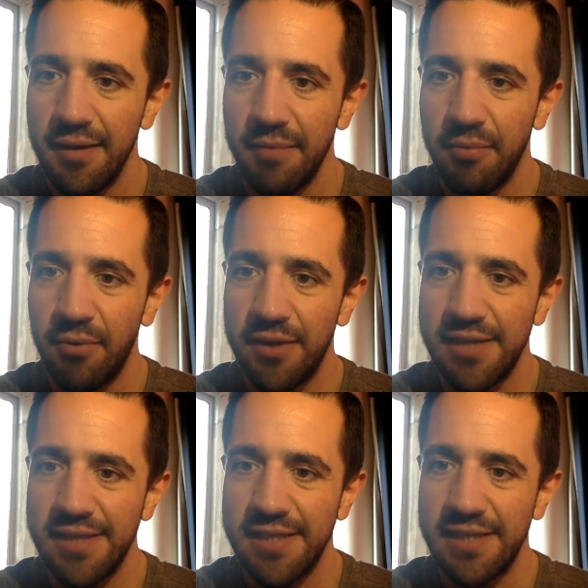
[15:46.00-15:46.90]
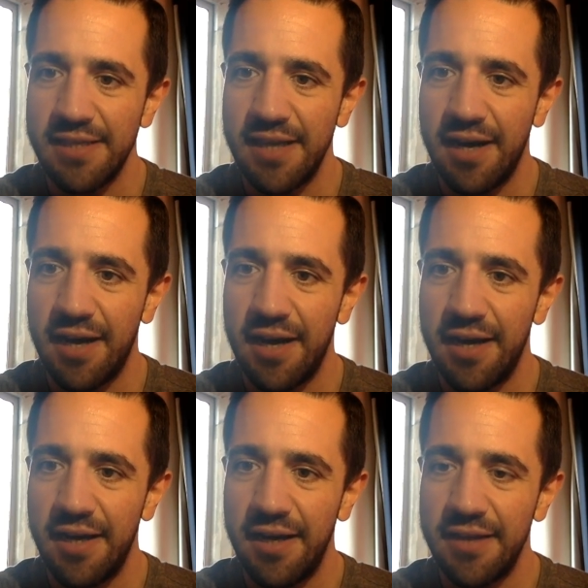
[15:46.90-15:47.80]
Paula says it's
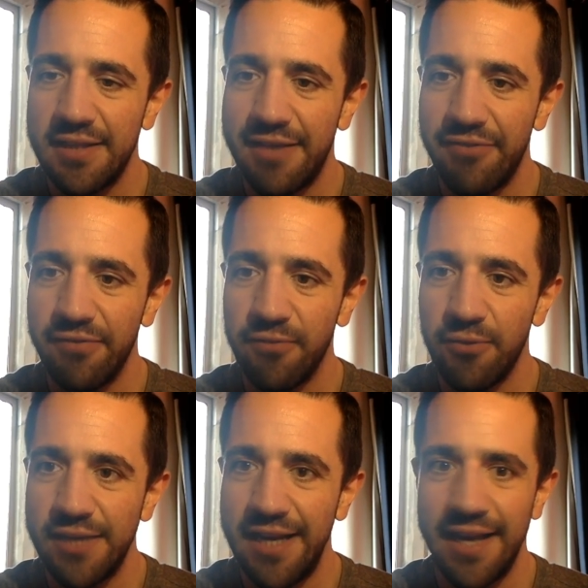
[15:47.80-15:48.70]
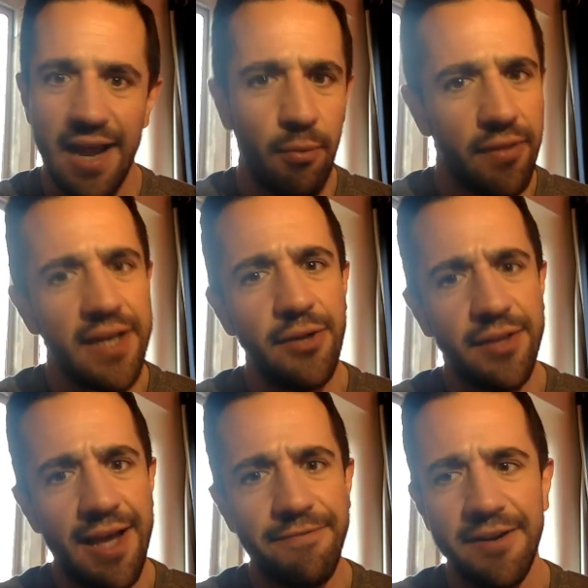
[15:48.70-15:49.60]
7:14 here. Well, then you
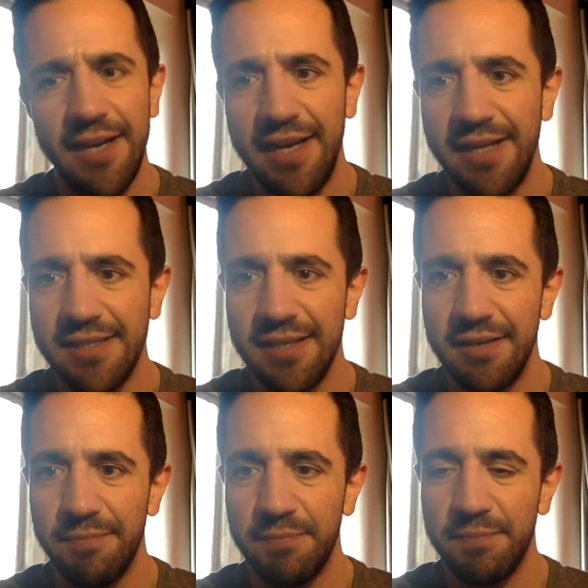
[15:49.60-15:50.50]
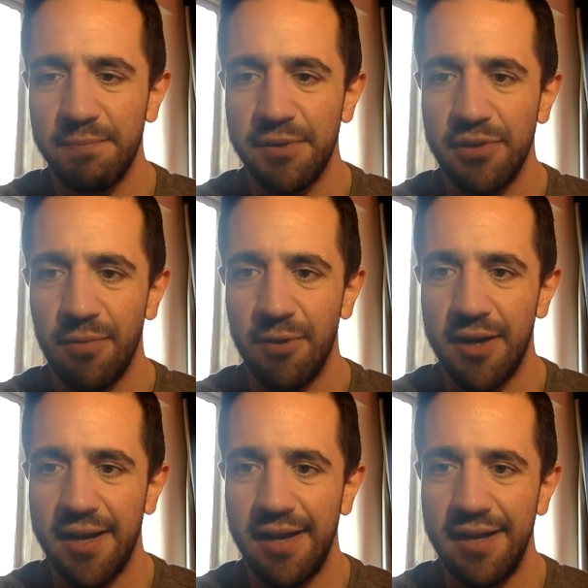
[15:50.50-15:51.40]
definitely need to stop
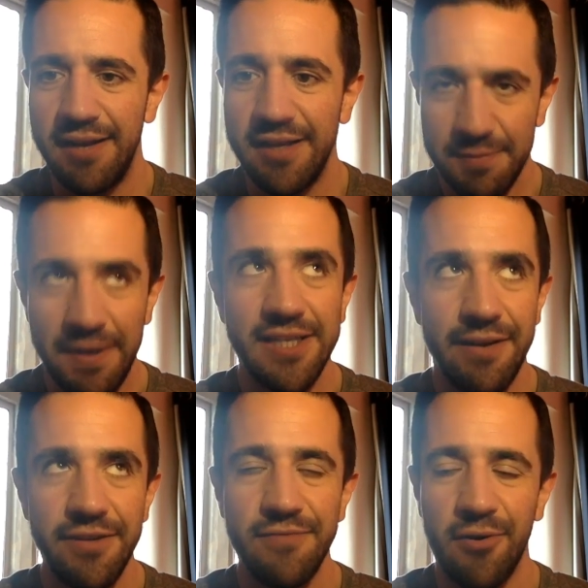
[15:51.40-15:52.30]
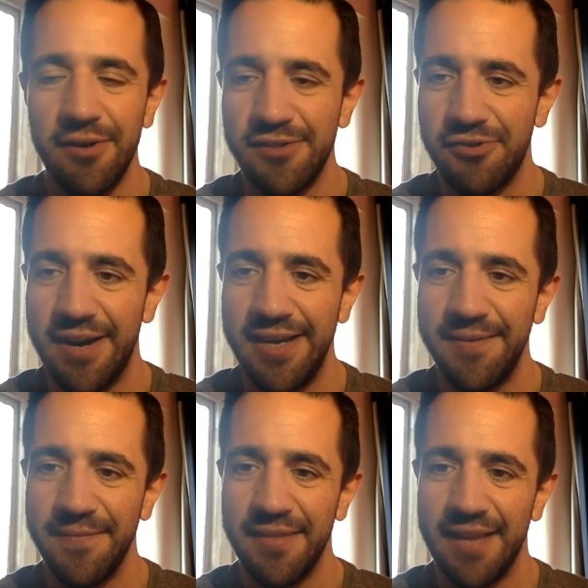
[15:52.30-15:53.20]
working, especially if it's voluntary,
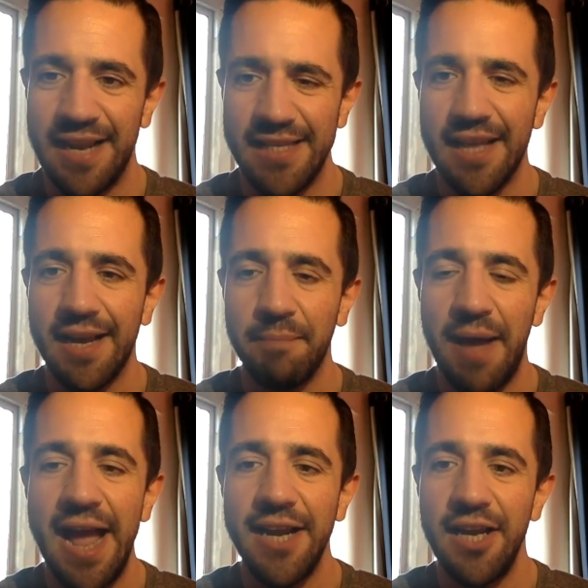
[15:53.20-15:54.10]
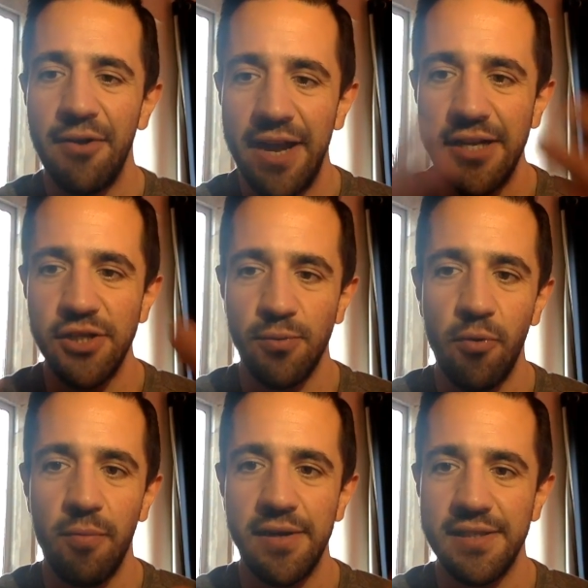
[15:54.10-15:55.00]
unless they're paying you in
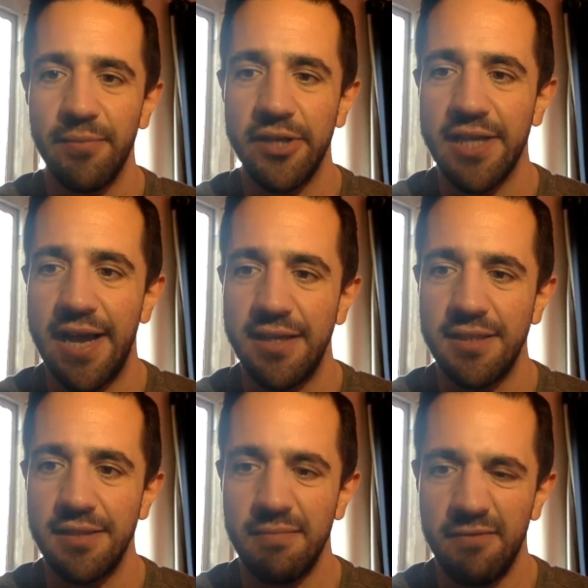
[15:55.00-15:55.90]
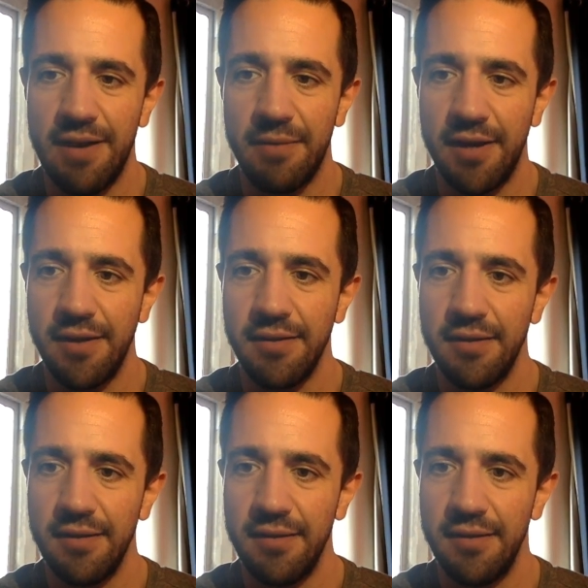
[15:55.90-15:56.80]
shawarmas, in which case, fair play.
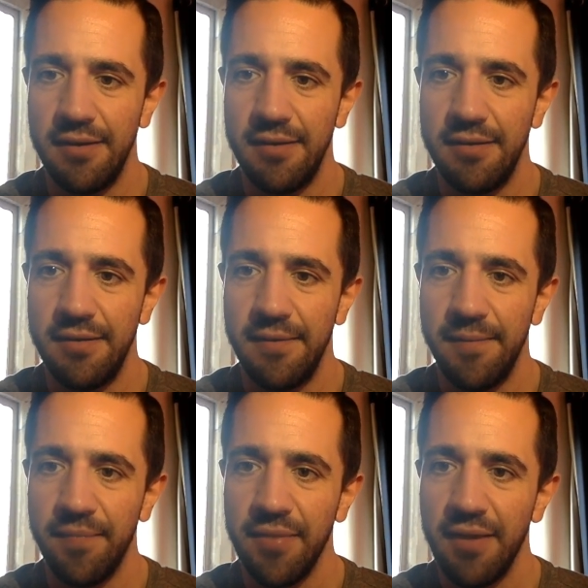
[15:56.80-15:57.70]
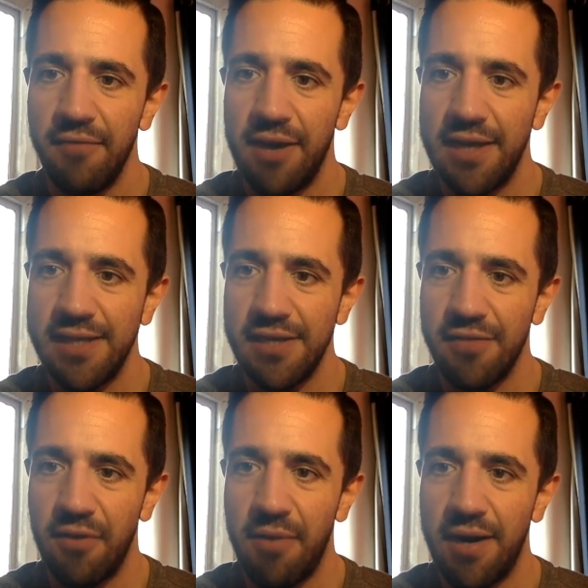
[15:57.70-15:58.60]
Violet says, I've
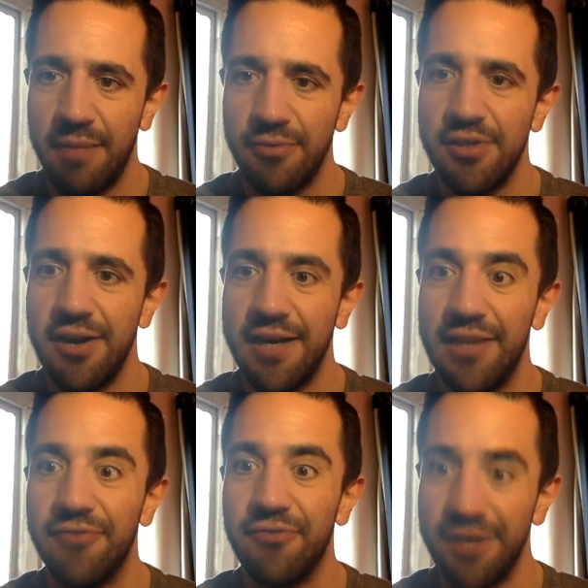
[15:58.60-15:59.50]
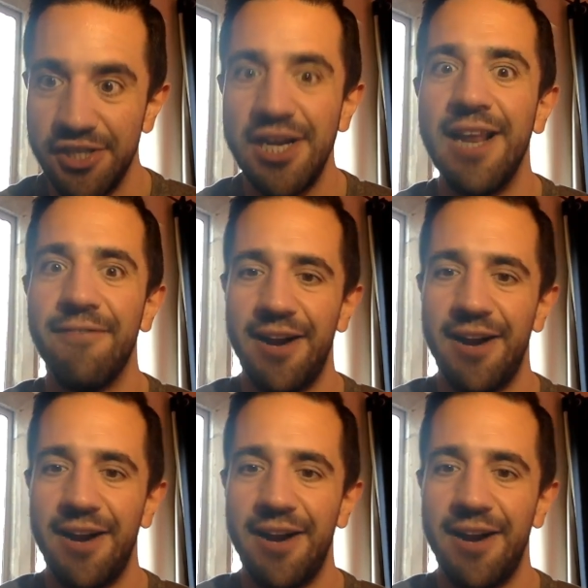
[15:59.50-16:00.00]
got pineapple cider in the fridge chilling for